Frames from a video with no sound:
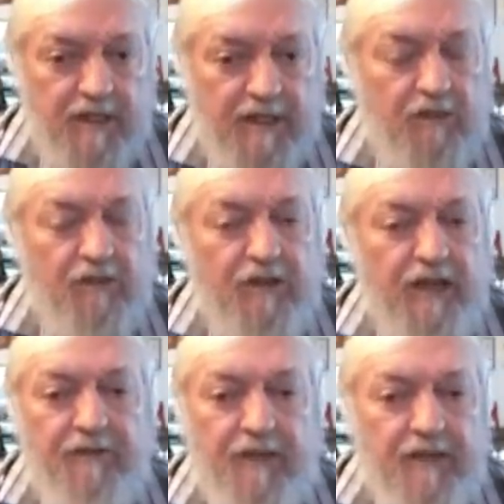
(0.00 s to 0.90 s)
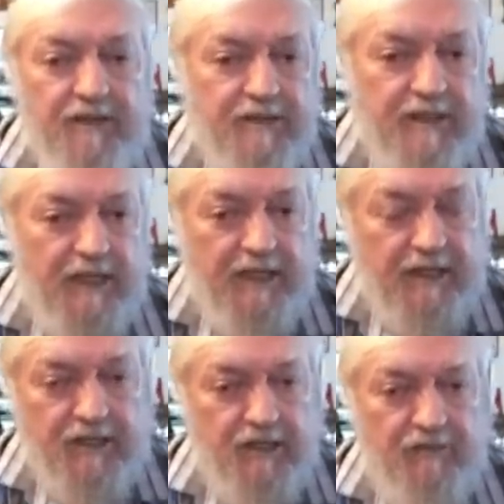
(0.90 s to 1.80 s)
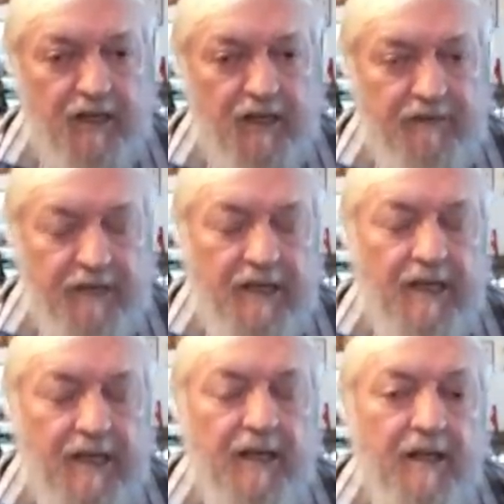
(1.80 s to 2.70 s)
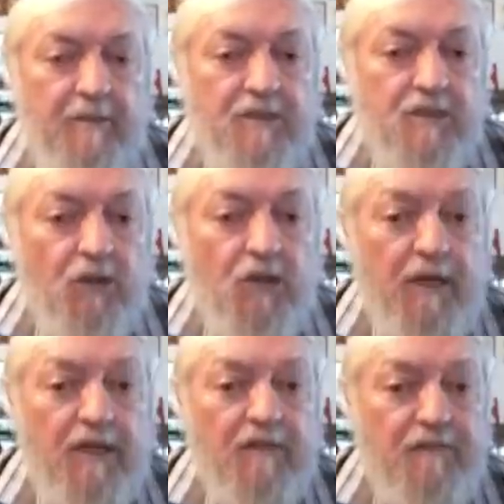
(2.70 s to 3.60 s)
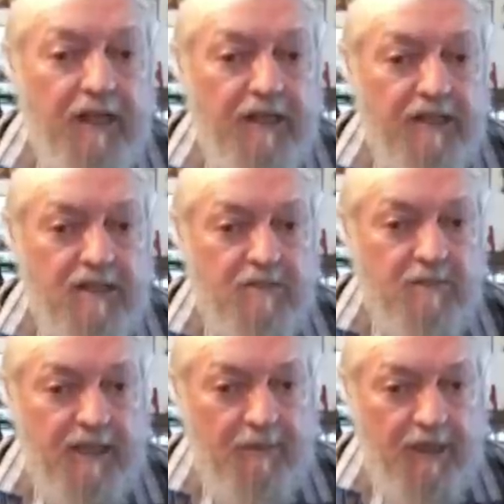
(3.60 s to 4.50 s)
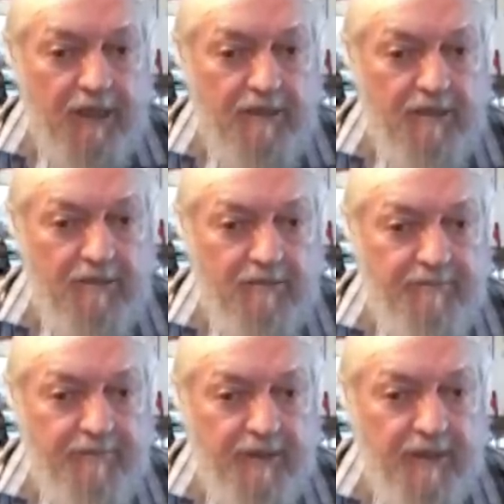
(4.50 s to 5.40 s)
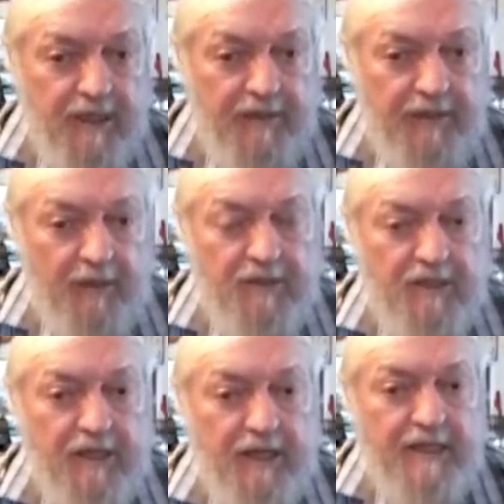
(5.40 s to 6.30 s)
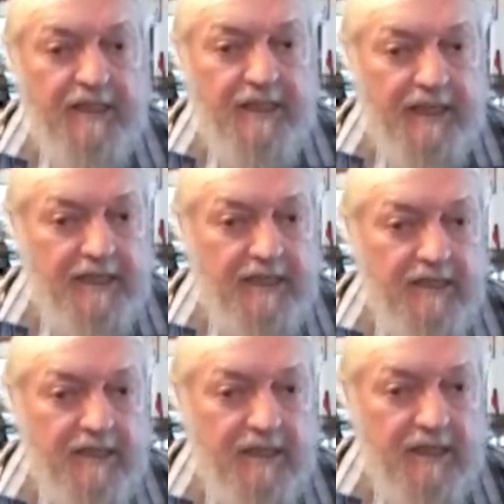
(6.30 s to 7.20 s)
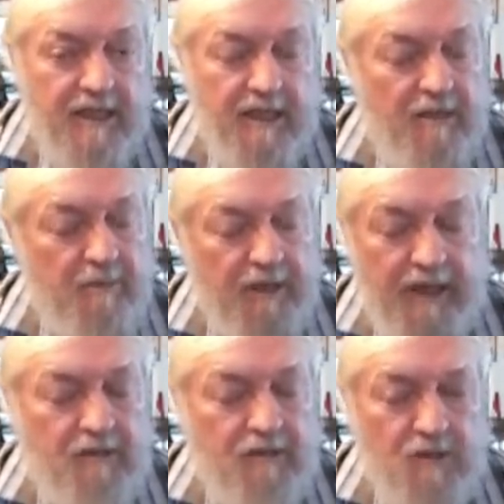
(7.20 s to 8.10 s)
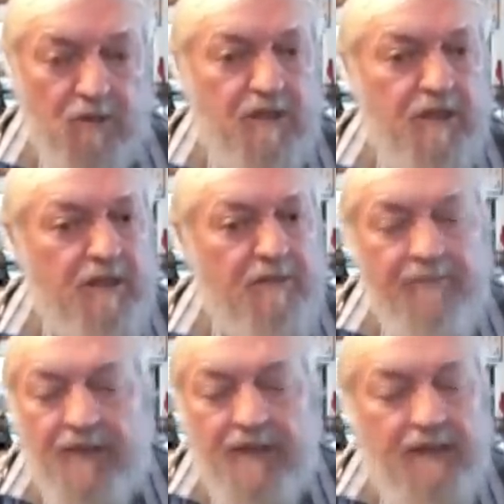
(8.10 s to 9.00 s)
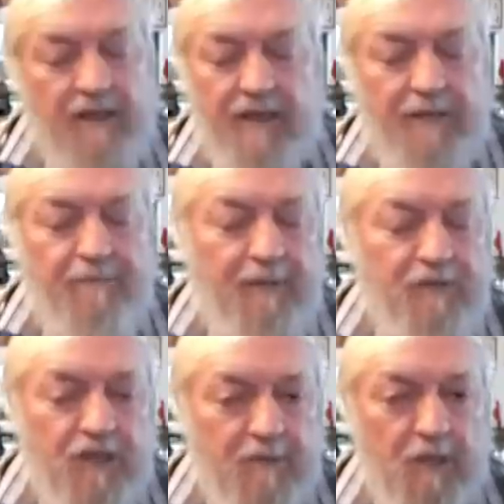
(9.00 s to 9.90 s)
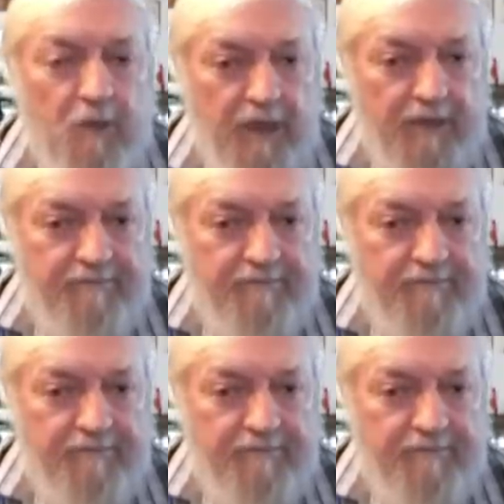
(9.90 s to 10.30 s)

They could never take a G5. There was talk about the frigates being upgunned, and that was in the 1980s. But that was also a pipe dream in a way.